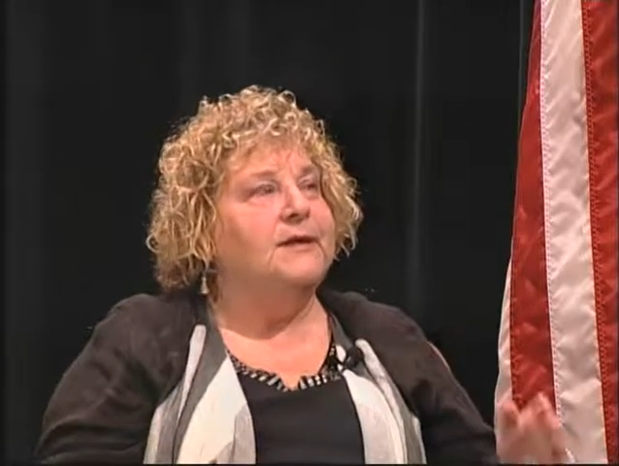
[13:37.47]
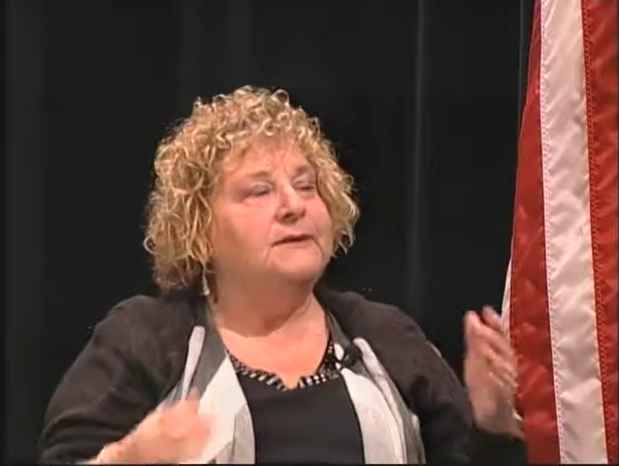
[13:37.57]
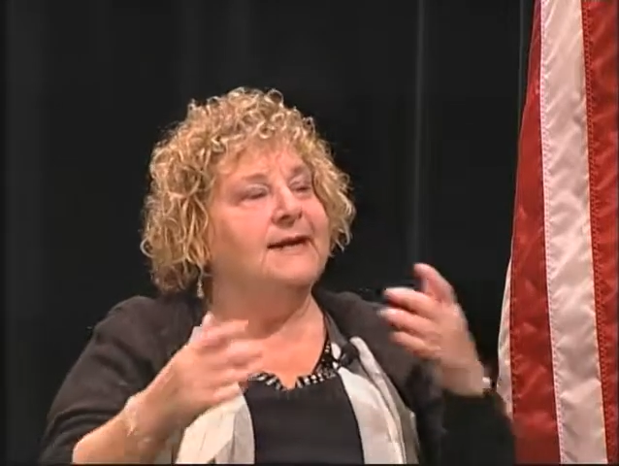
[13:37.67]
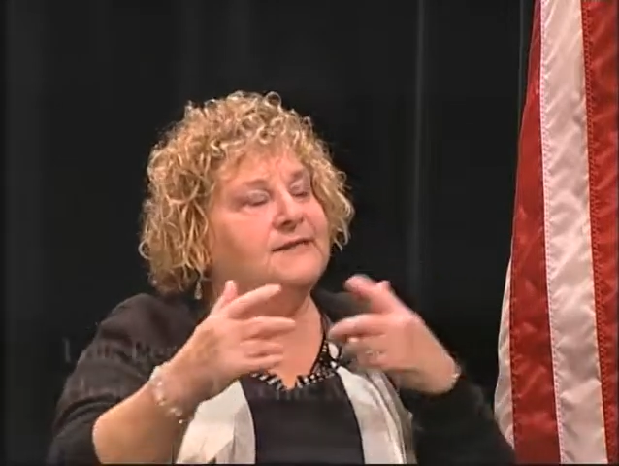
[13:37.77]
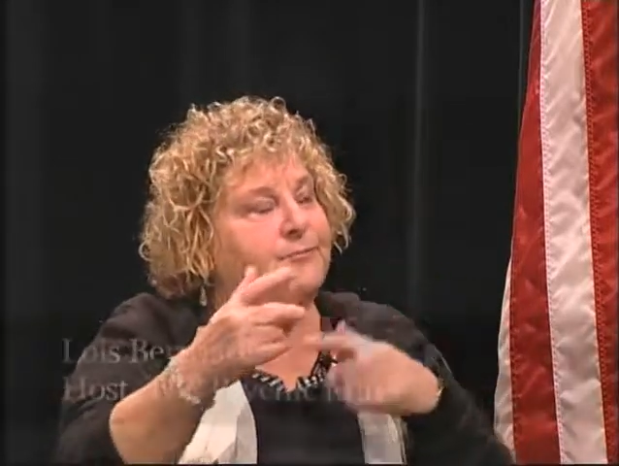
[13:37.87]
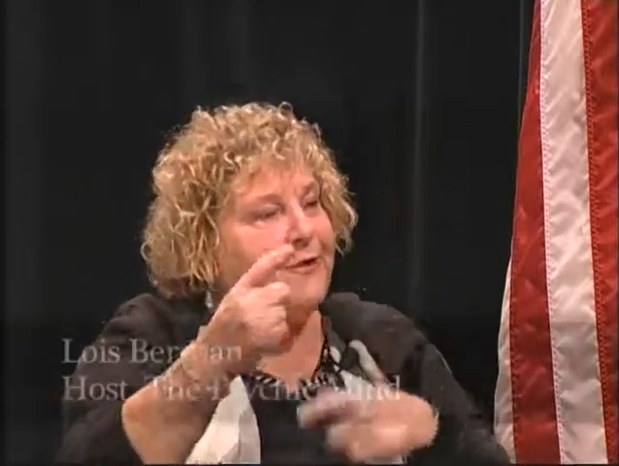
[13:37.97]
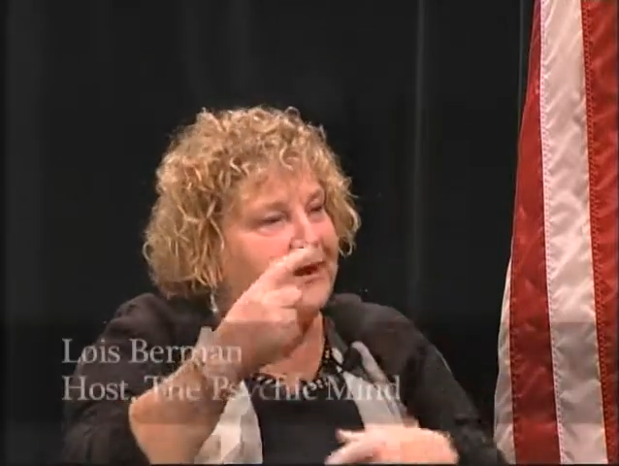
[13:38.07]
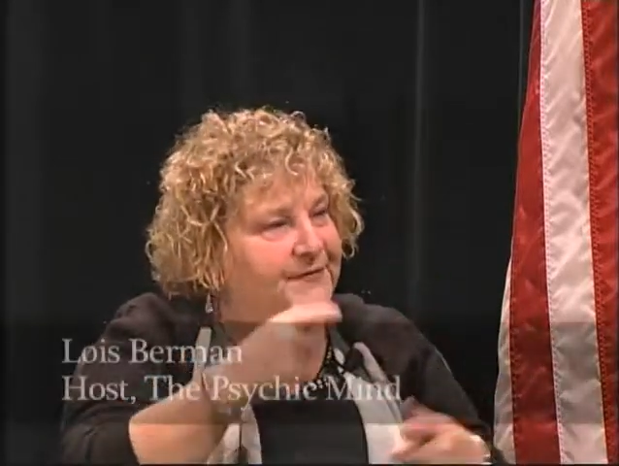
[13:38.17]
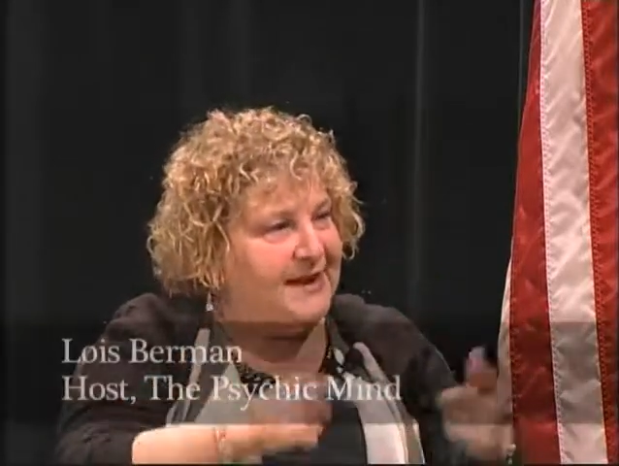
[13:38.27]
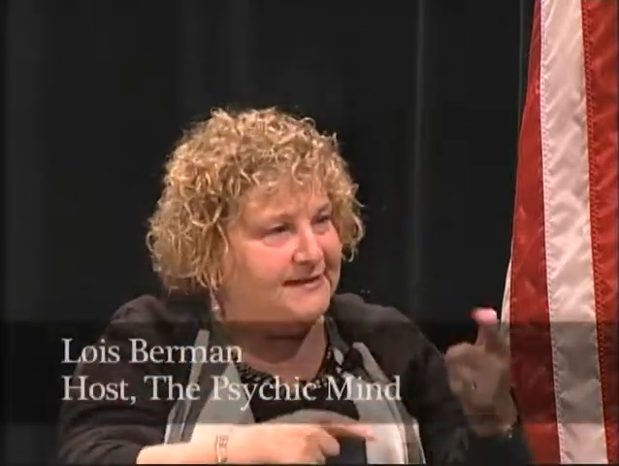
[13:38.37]
let's
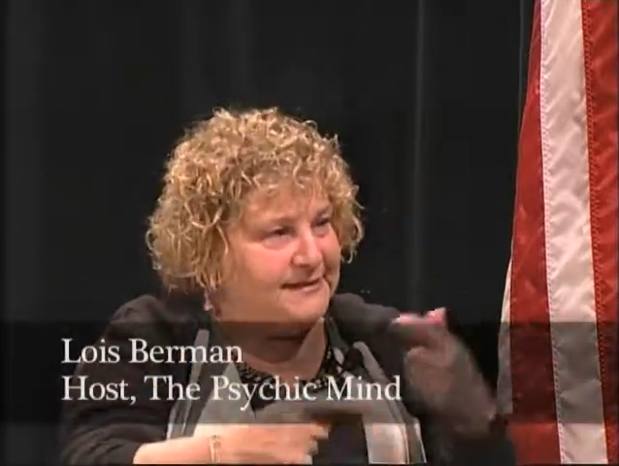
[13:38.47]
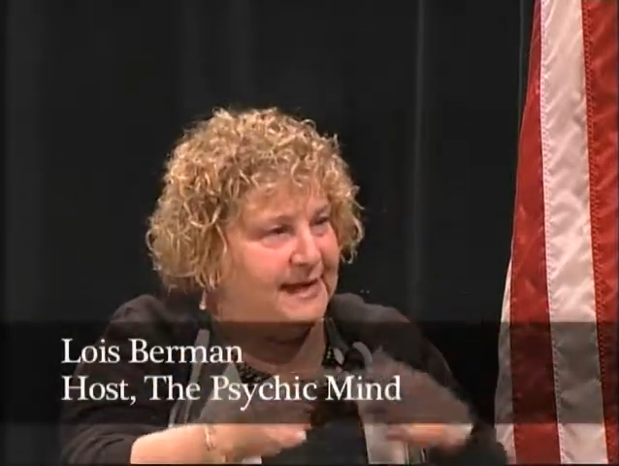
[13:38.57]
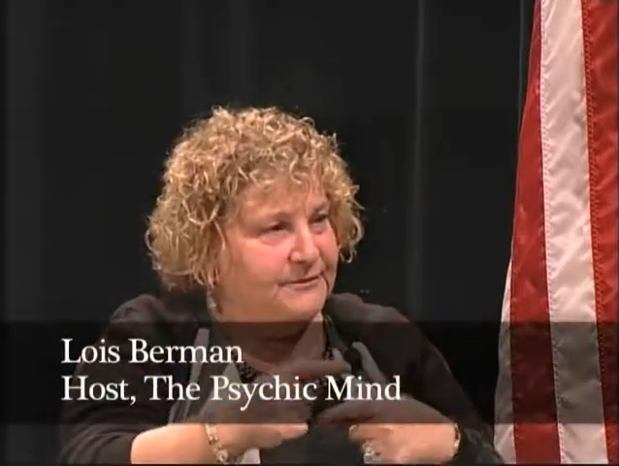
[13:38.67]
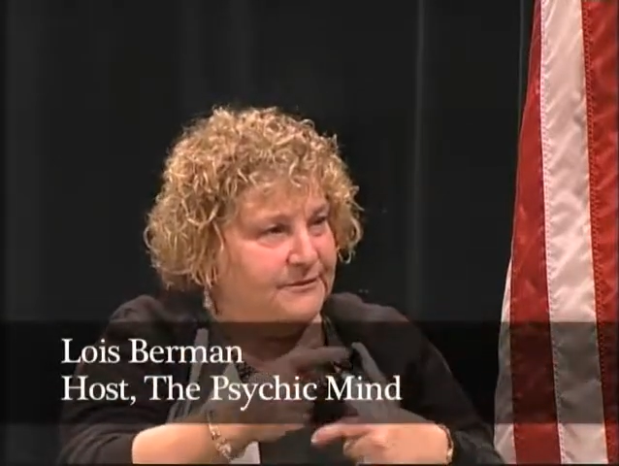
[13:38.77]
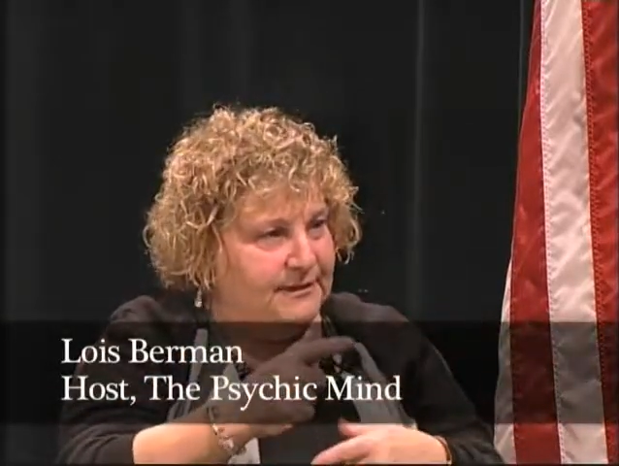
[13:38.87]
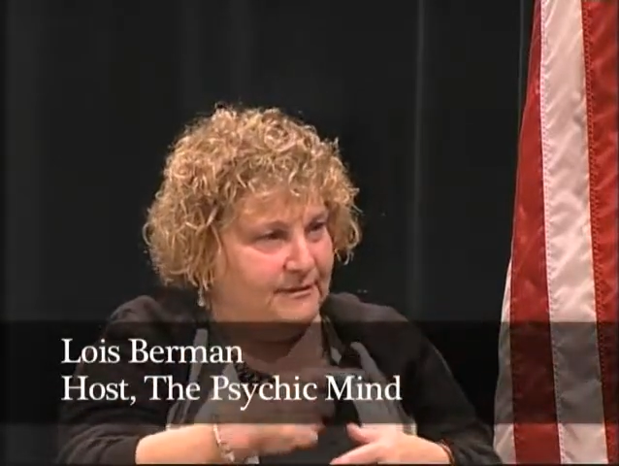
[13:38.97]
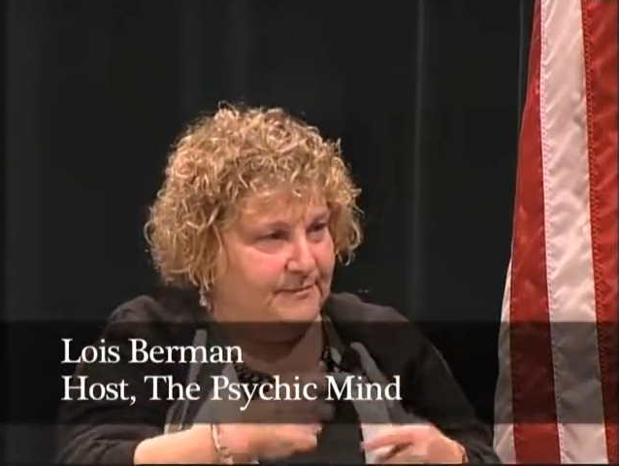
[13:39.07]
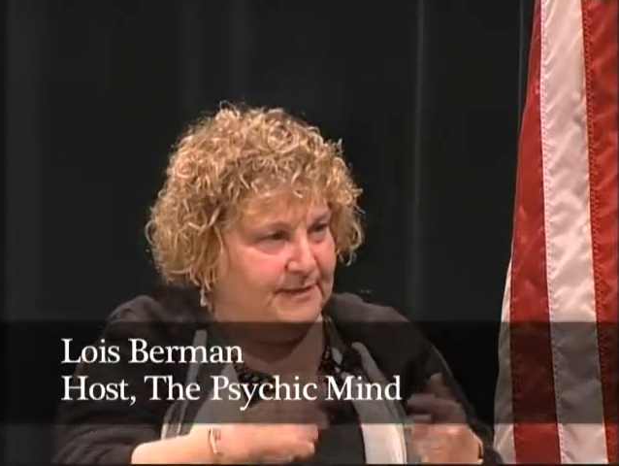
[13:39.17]
break that down a little